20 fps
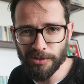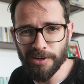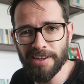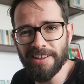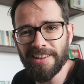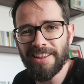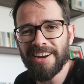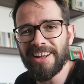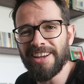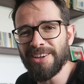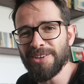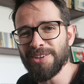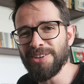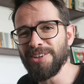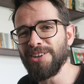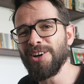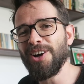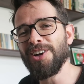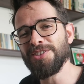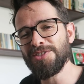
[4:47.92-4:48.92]
hungry that I
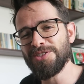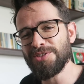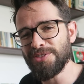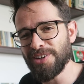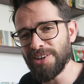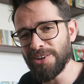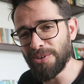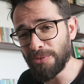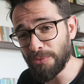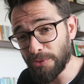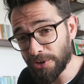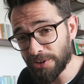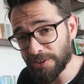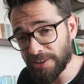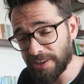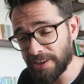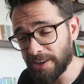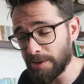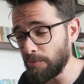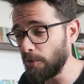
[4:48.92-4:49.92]
couldn't concentrate on
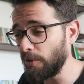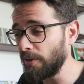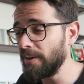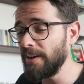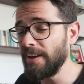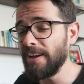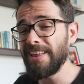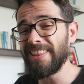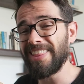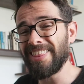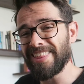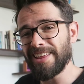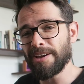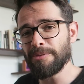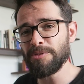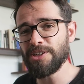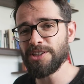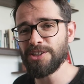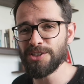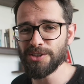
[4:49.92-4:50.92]
working anymore.
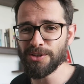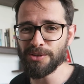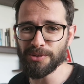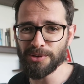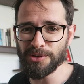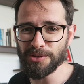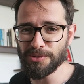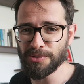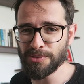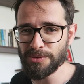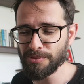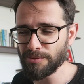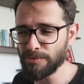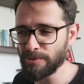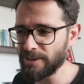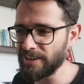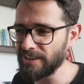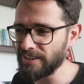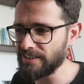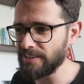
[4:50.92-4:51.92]
Let me show you
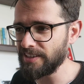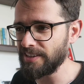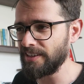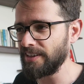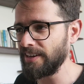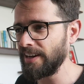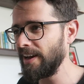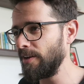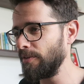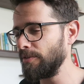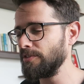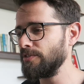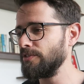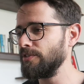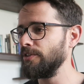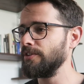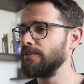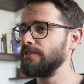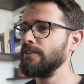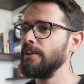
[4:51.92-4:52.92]
what I did and how
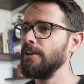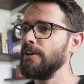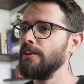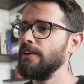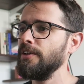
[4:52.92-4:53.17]
this looks.